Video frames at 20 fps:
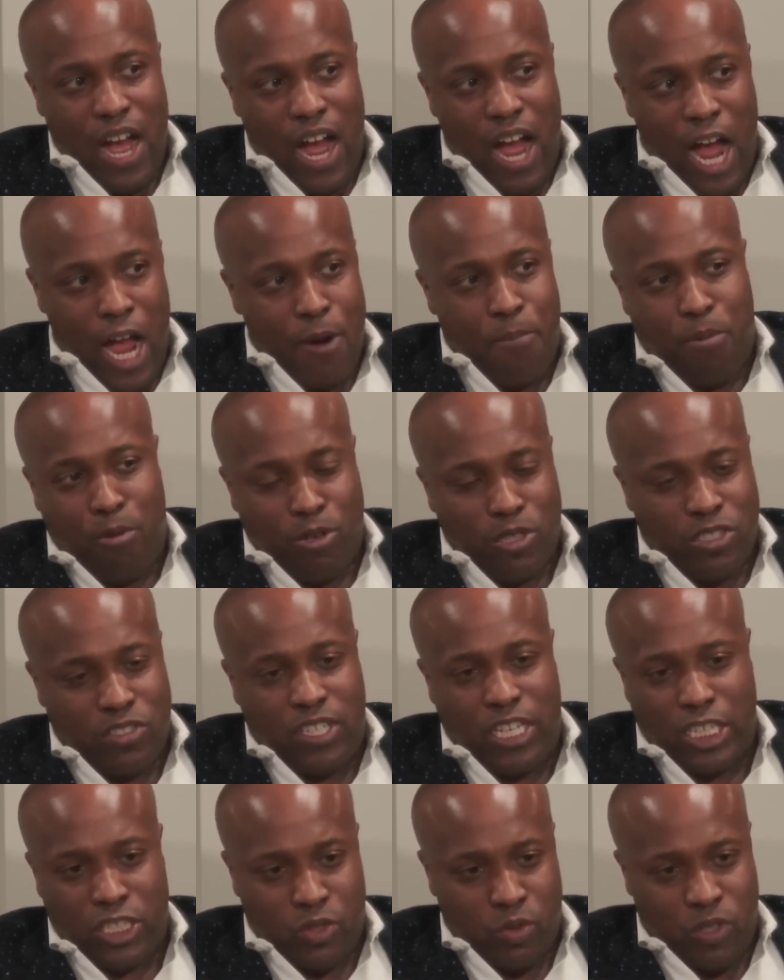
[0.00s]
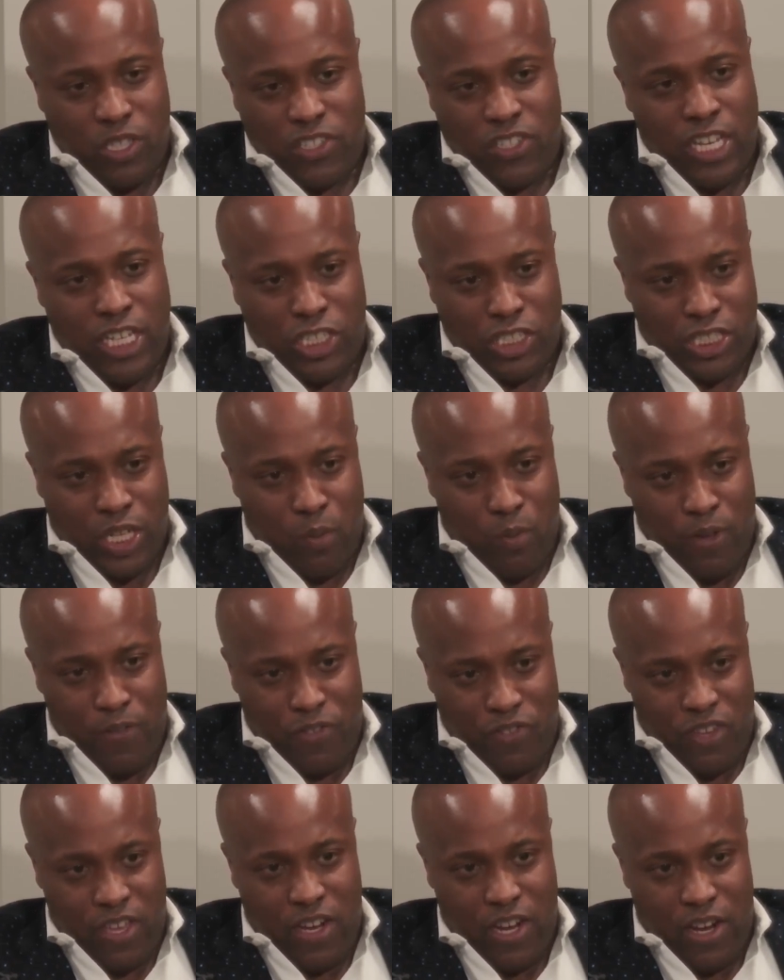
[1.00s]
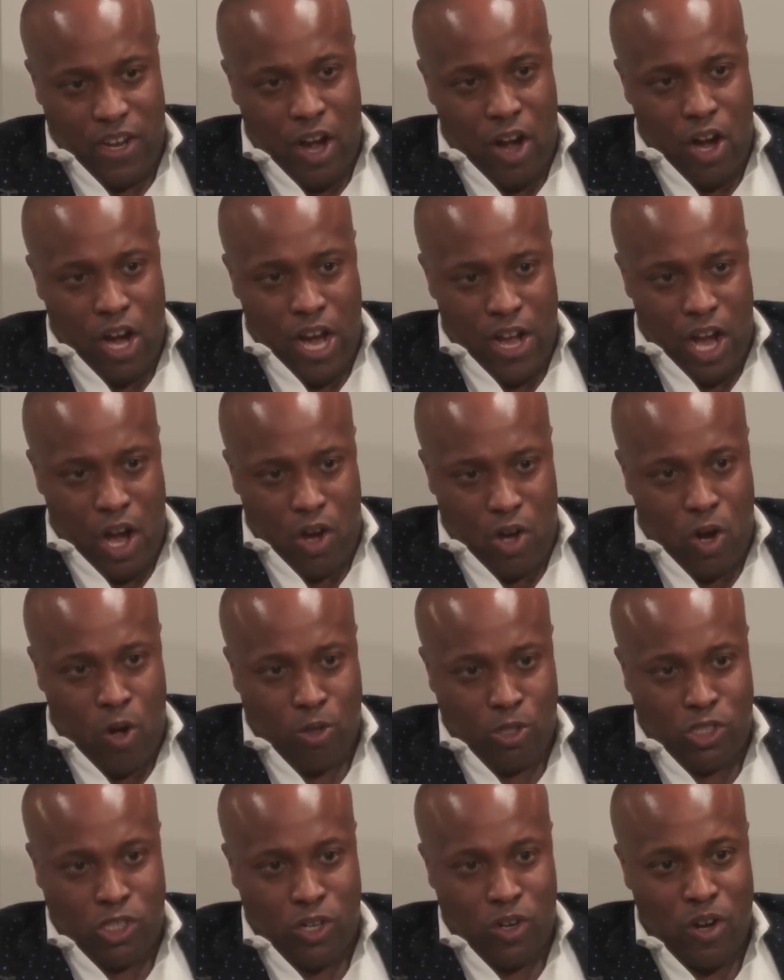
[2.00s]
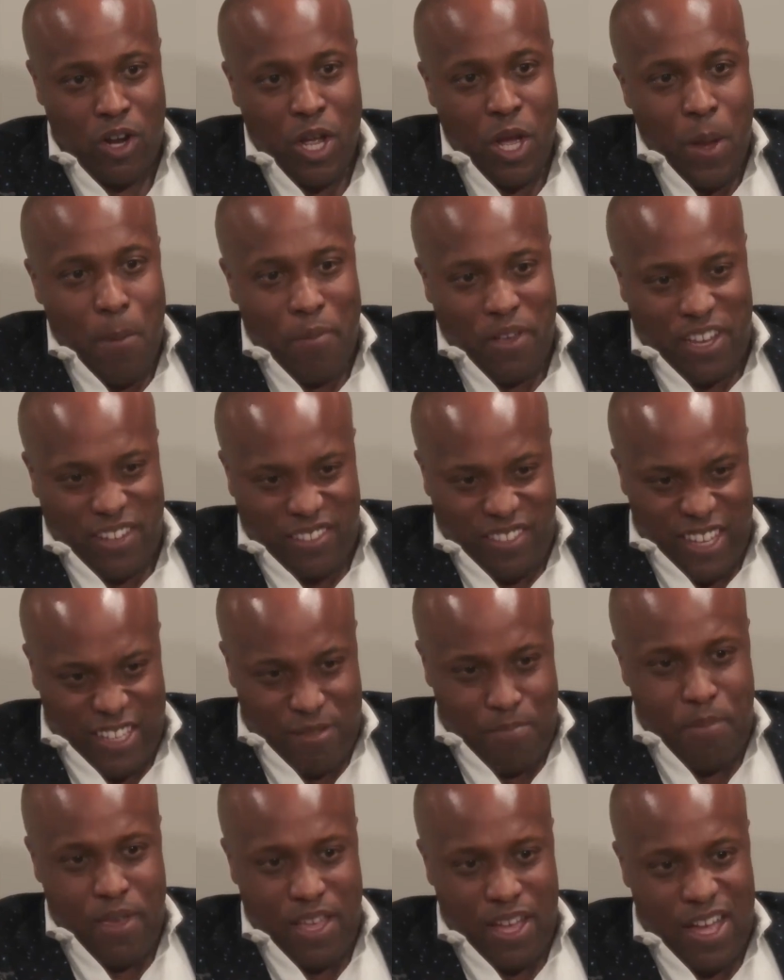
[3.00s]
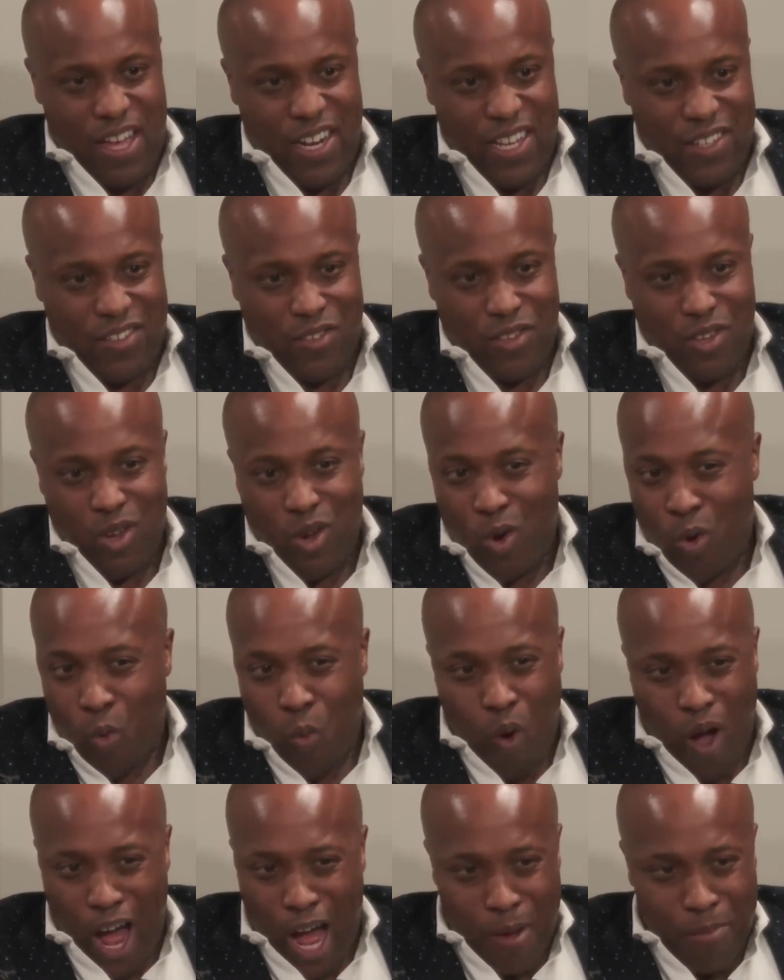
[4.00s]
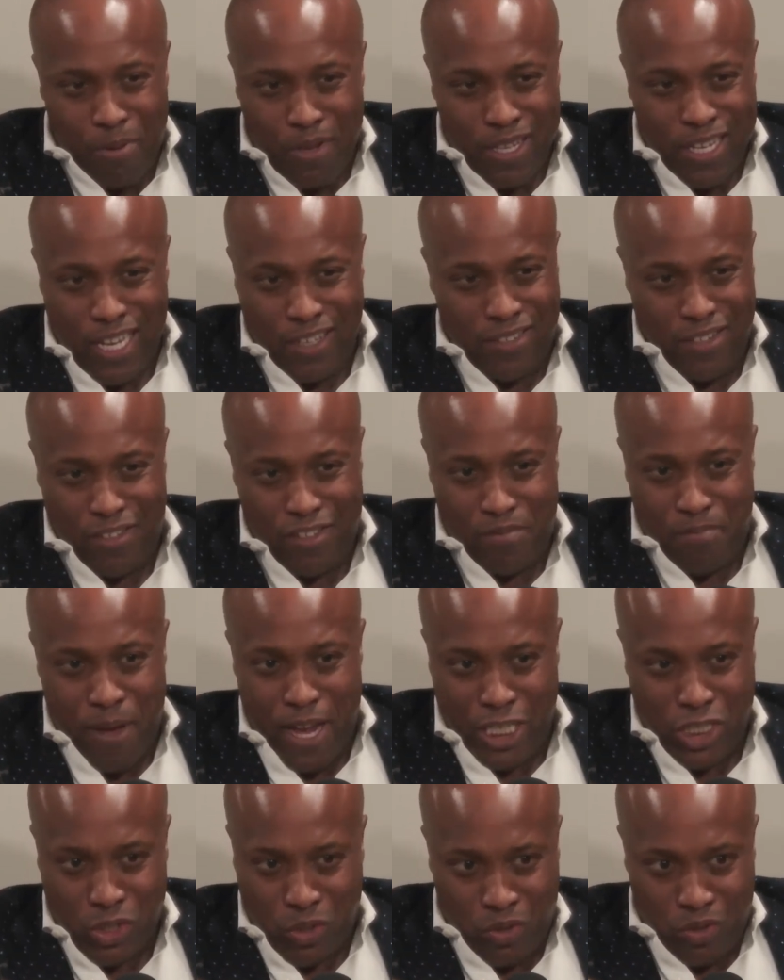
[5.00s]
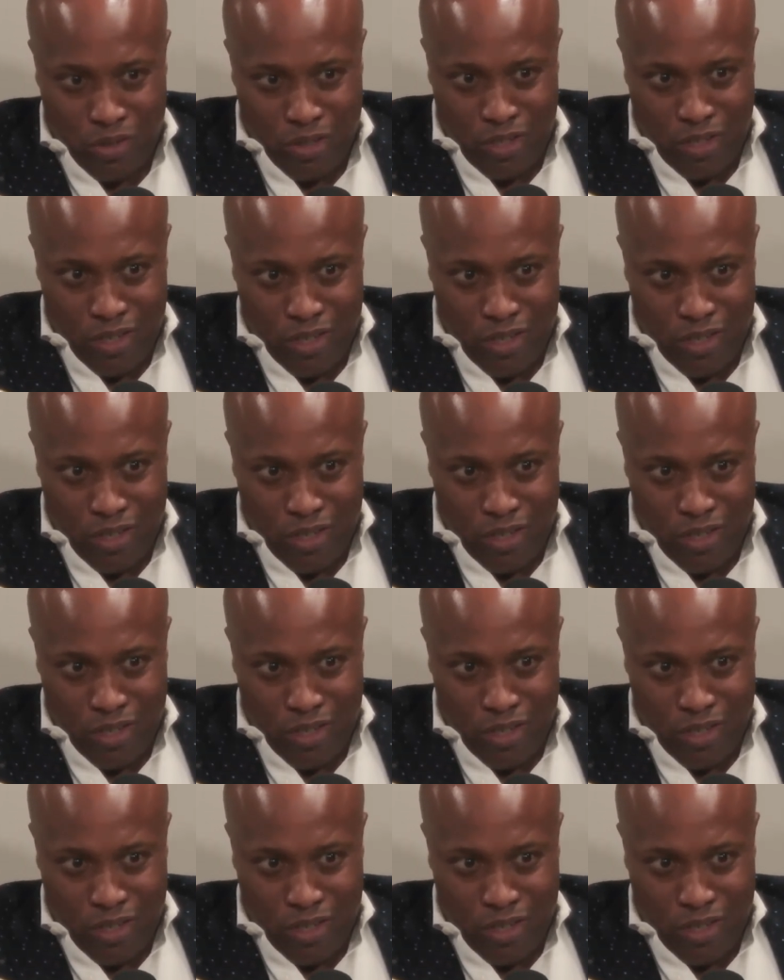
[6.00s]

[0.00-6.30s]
hypersexualization that we've seen in our culture. Because let's be honest, WAP isn't special.